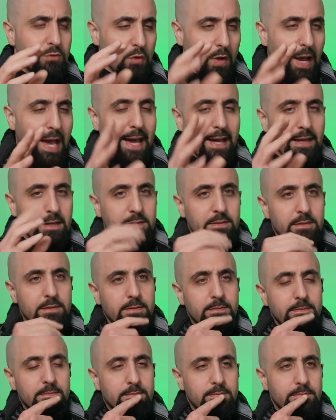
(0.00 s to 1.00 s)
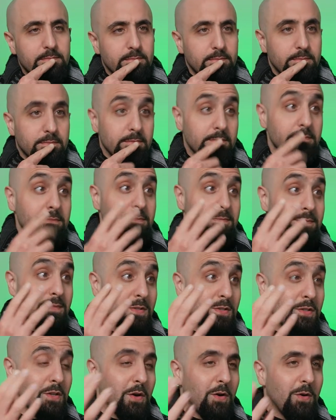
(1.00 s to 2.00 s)
to act.
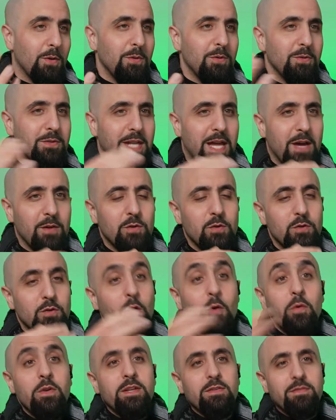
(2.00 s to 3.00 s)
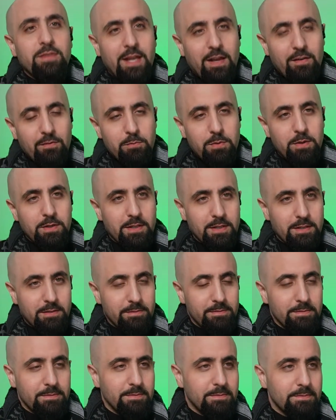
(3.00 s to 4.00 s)
So now you don't even have Britain.
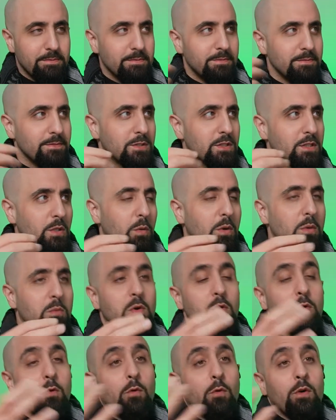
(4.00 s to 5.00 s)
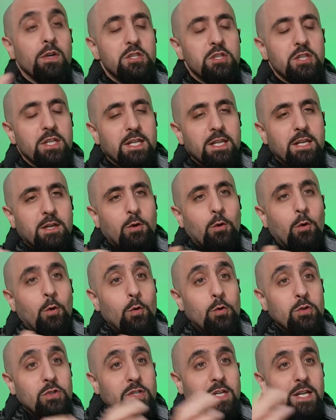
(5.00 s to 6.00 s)
So we were questioning
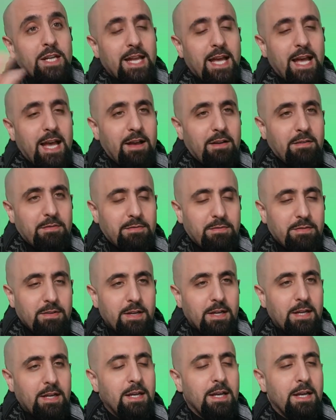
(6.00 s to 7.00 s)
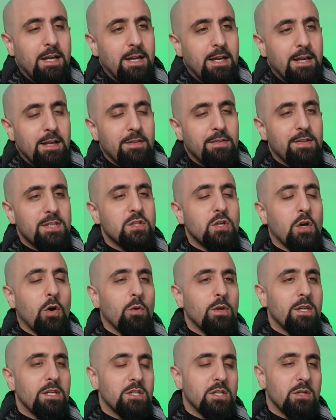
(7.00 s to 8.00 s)
who is going to have this
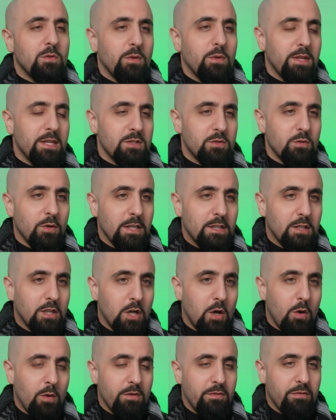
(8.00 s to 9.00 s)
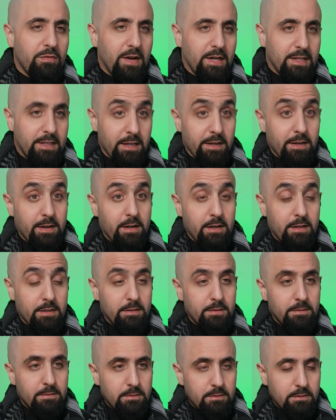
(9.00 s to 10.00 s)
coalition with Israel to go and fight
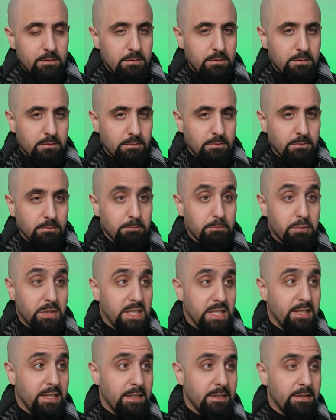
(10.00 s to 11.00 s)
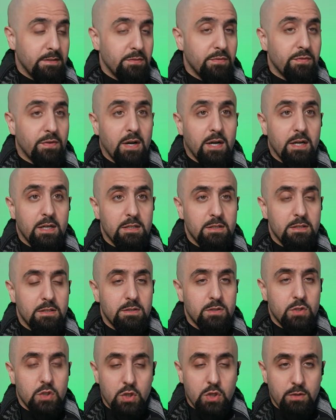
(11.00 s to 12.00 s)
Iran. Britain,
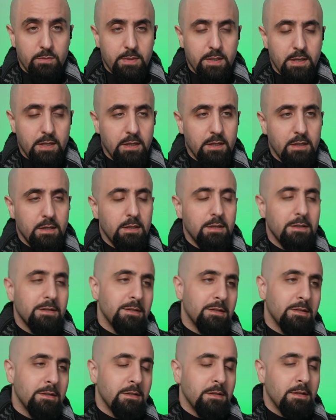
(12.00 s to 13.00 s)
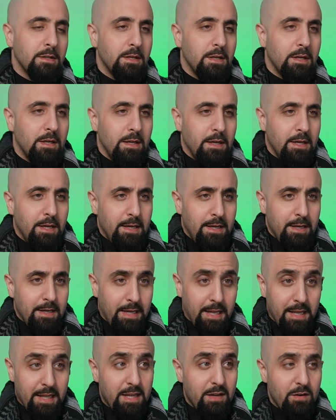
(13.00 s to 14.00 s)
France, Germany.
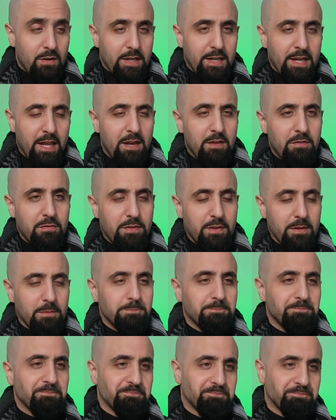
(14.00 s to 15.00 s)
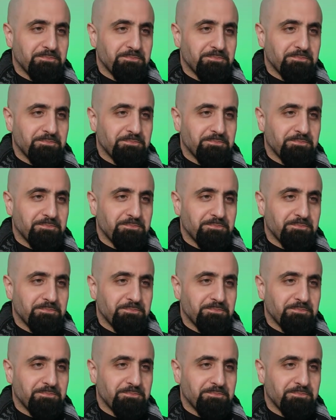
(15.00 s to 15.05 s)
Clearly none of them.